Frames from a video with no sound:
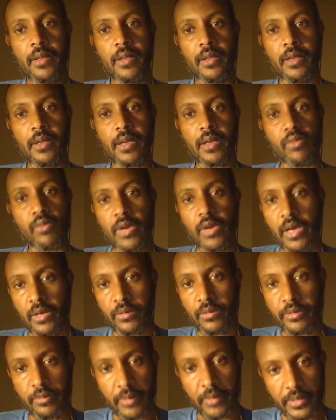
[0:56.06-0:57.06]

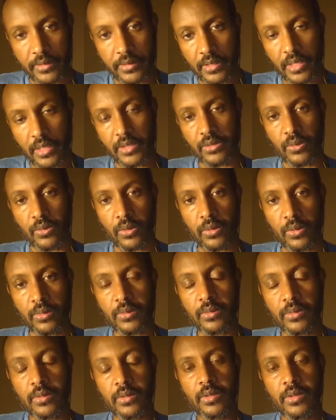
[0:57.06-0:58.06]
around my
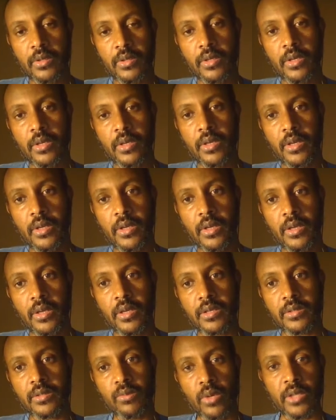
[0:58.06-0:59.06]
schedule
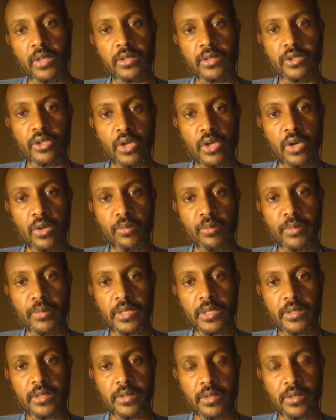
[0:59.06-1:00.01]
is what drove me